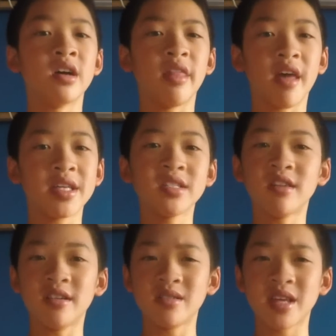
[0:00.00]
Unless
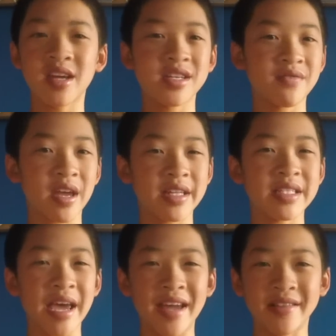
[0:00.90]
you're under the age of like
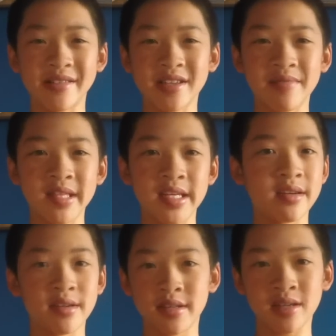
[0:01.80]
10 or
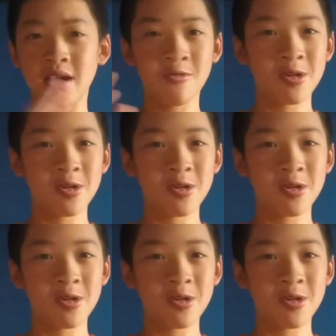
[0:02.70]
something, I